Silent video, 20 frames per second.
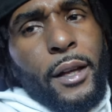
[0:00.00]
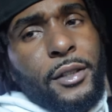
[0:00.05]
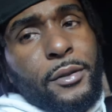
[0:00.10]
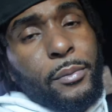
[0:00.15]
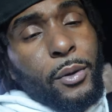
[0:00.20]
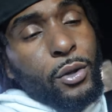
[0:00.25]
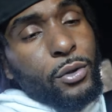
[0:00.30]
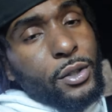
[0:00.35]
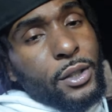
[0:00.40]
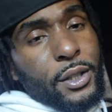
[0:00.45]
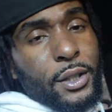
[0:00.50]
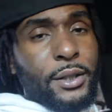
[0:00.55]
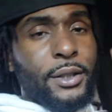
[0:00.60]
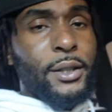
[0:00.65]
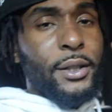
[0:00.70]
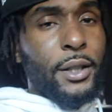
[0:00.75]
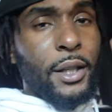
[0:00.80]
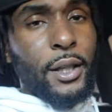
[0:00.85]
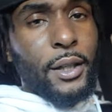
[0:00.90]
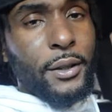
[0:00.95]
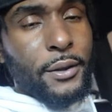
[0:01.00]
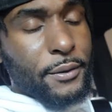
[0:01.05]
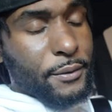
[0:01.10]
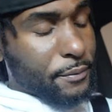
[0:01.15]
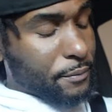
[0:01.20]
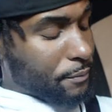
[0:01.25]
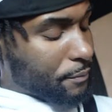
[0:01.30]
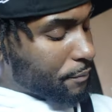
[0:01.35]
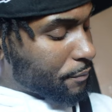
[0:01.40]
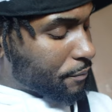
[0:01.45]
smoke good today.
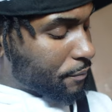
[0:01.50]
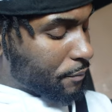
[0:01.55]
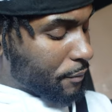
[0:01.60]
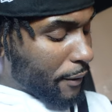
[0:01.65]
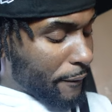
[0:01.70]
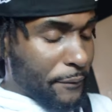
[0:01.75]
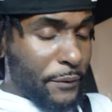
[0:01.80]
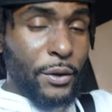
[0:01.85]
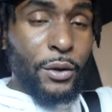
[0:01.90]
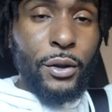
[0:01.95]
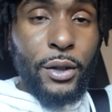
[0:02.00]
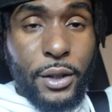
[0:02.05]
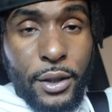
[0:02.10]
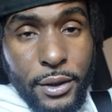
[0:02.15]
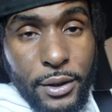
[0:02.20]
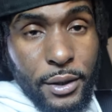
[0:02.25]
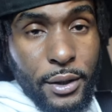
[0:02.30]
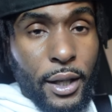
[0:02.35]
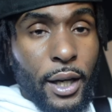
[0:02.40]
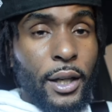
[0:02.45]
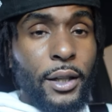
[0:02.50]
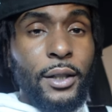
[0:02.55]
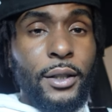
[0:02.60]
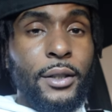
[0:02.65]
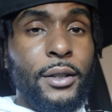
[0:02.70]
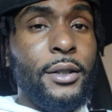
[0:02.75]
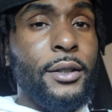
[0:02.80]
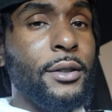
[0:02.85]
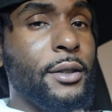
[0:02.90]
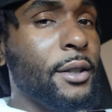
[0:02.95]
Feel good today. I look
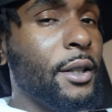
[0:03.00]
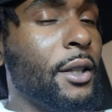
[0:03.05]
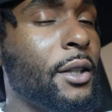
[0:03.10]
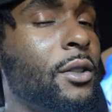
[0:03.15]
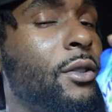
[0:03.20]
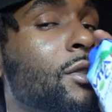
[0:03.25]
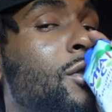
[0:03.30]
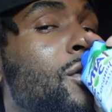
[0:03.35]
good today.